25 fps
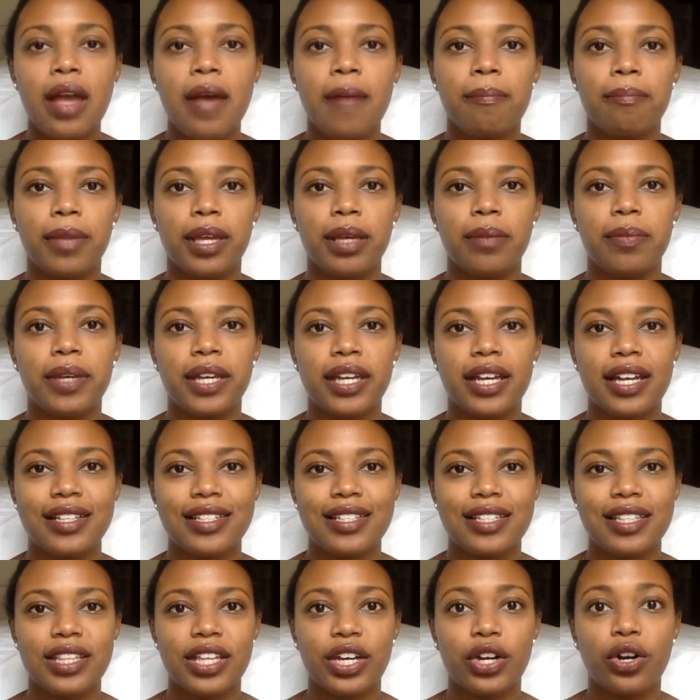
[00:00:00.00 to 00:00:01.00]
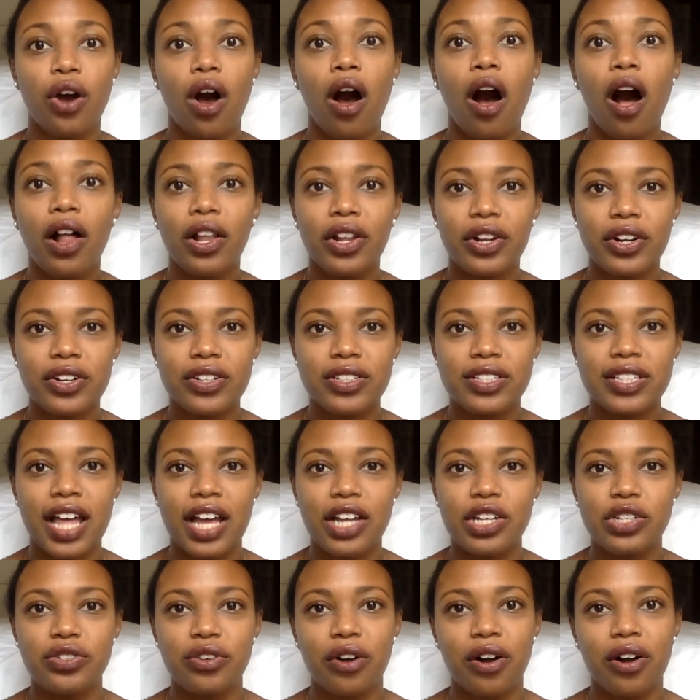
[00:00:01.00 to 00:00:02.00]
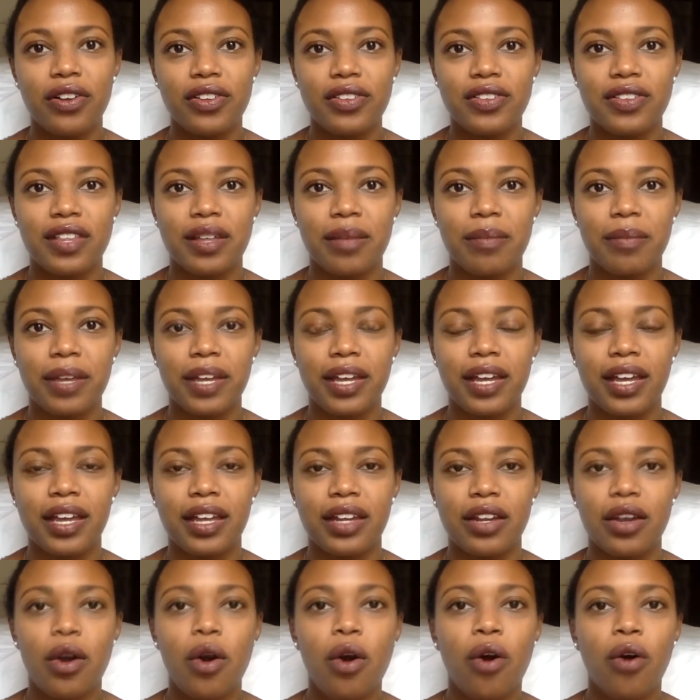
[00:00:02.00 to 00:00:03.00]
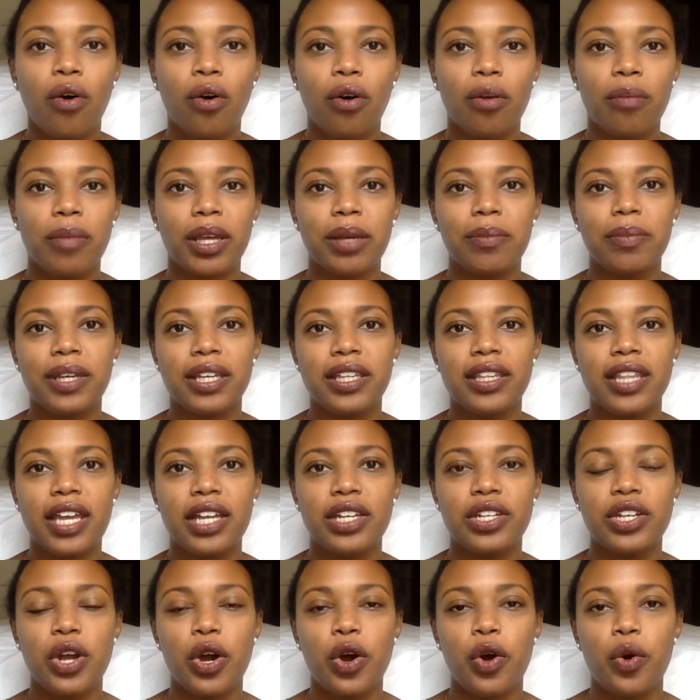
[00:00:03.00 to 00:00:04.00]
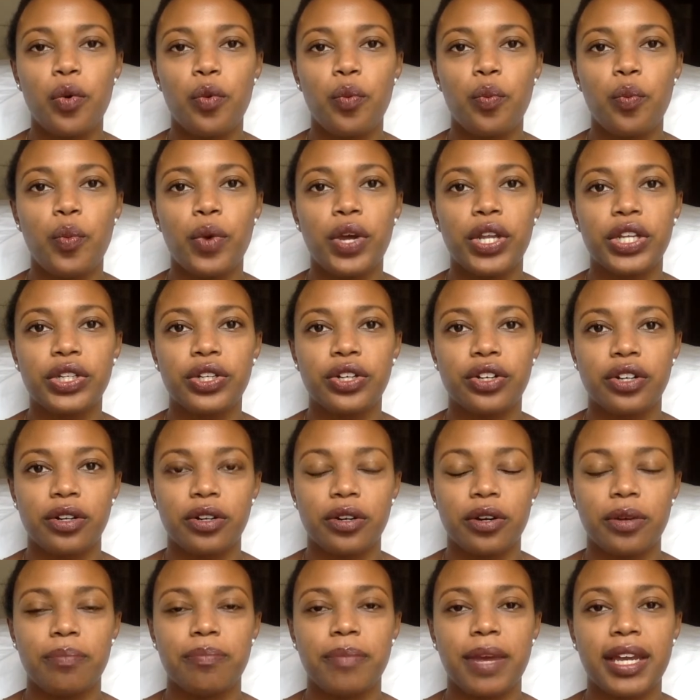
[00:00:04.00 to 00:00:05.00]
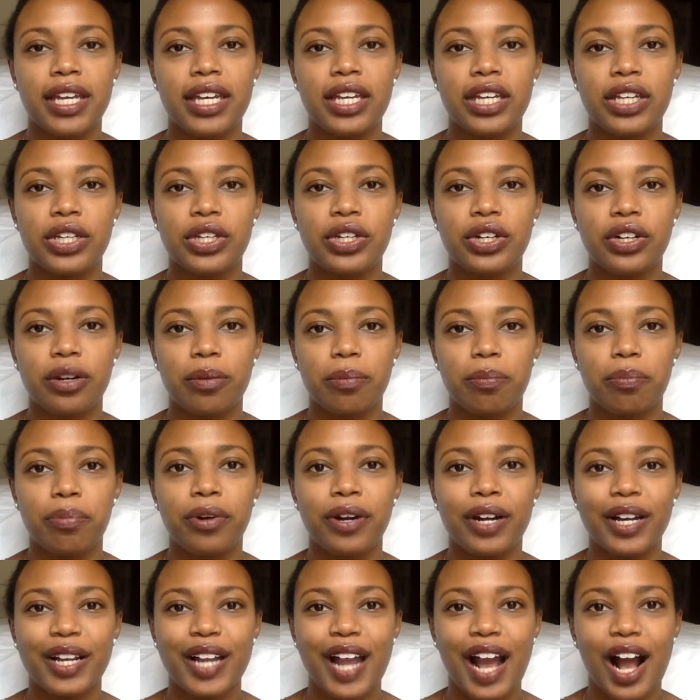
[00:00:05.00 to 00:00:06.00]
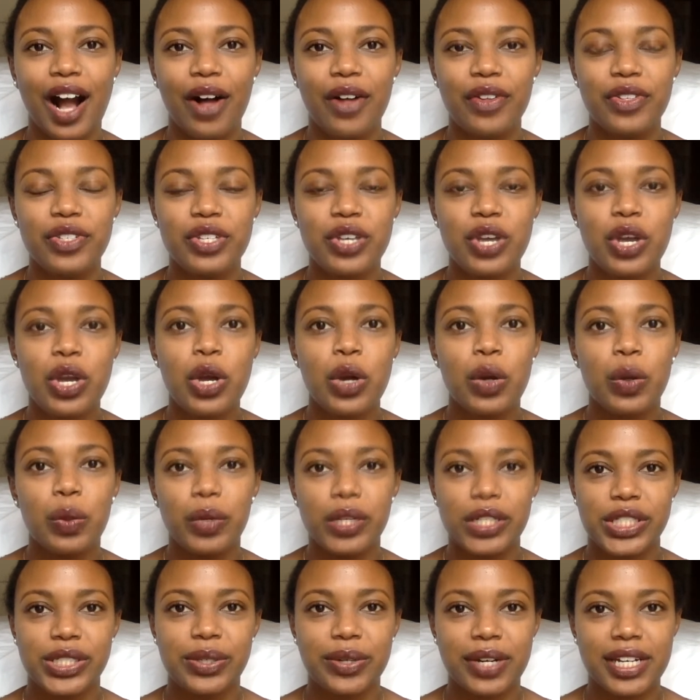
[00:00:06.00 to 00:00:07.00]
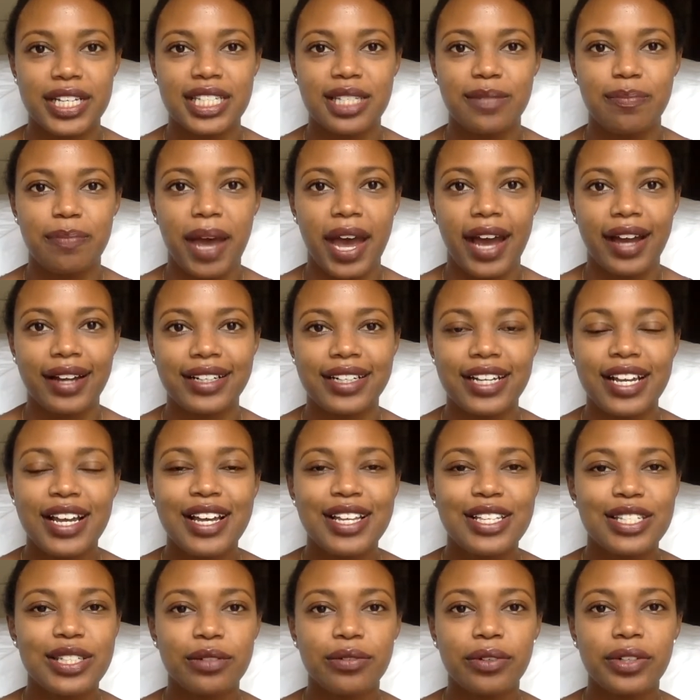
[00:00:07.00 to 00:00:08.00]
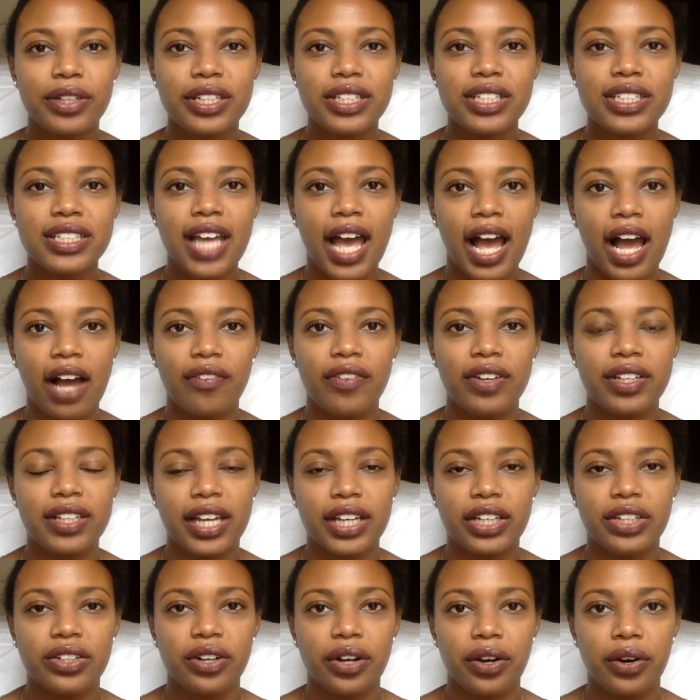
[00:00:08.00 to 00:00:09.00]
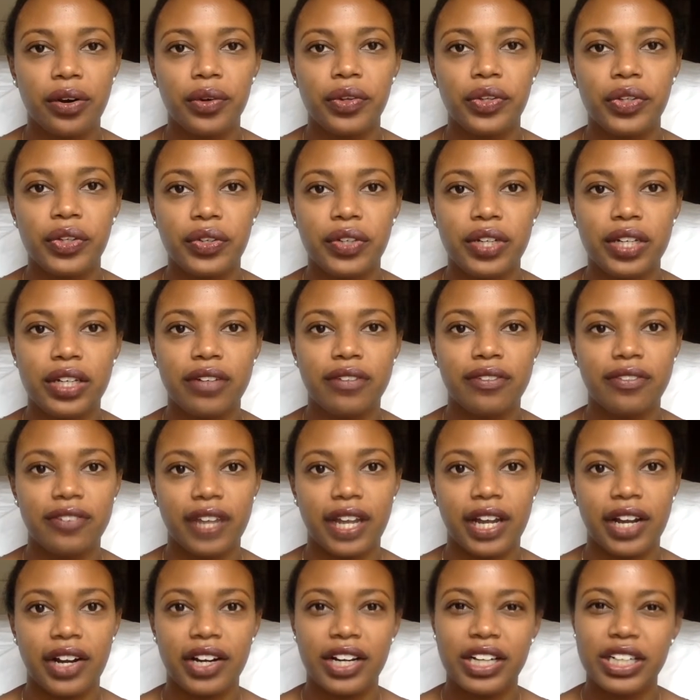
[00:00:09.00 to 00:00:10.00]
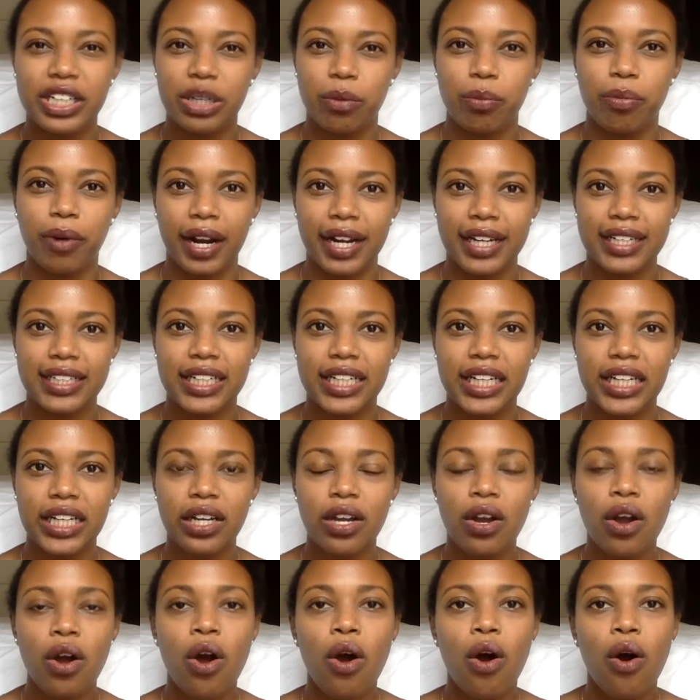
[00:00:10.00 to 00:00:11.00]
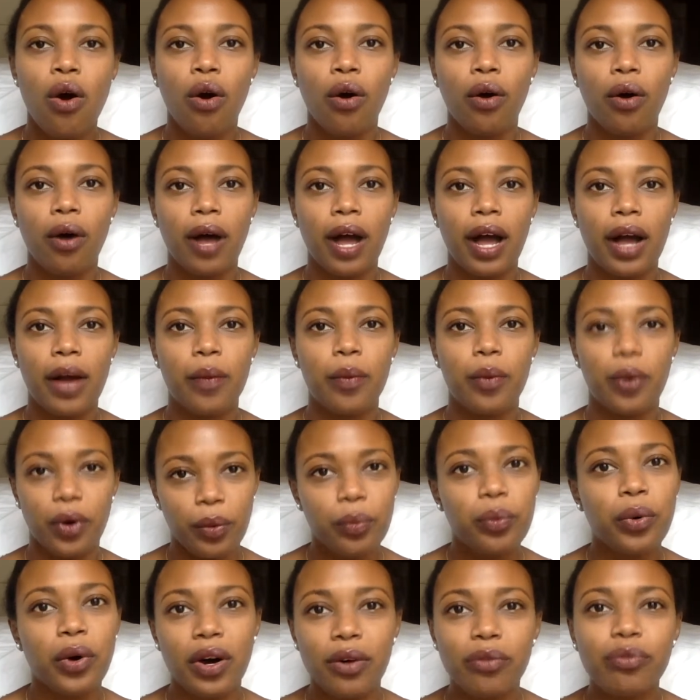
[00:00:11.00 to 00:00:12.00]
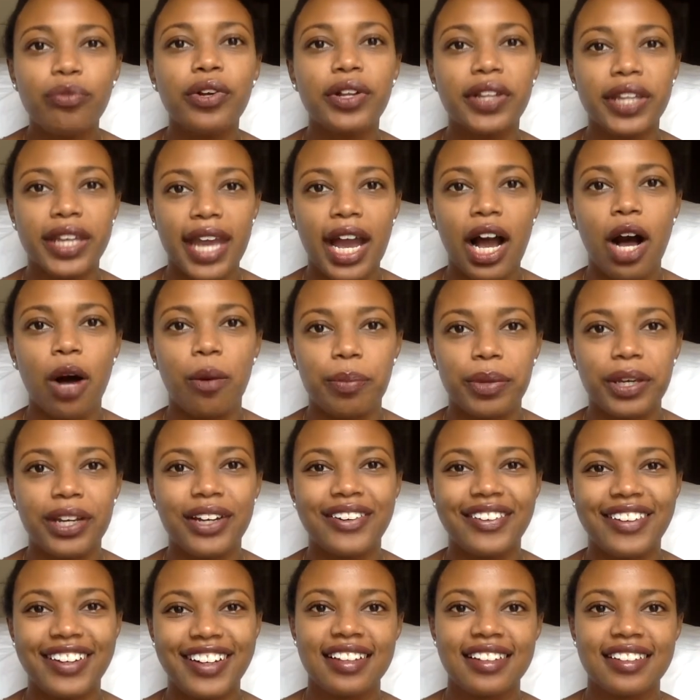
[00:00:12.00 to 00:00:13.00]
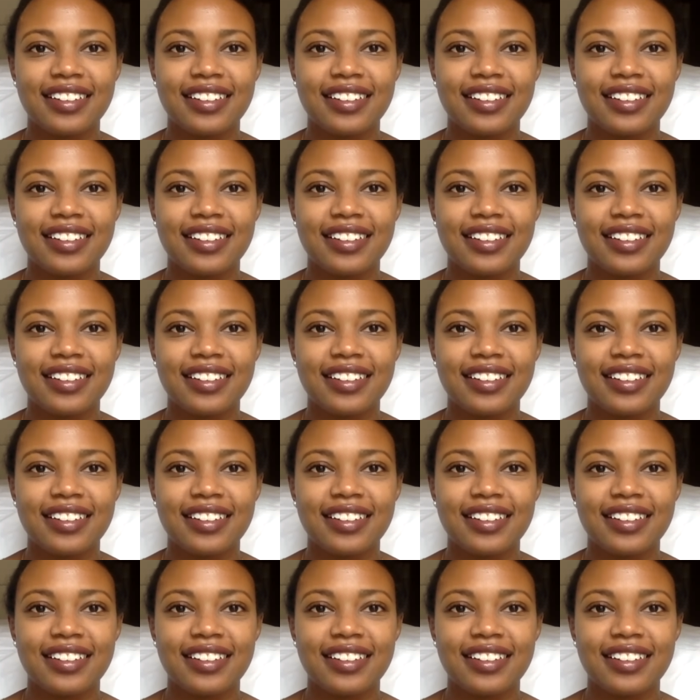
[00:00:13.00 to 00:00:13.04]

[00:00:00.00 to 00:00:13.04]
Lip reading: Maybe it's the colors that draws them in, or maybe they know when you're making your printouts what to expect. So really just having your own unique flair in your branding will really help you.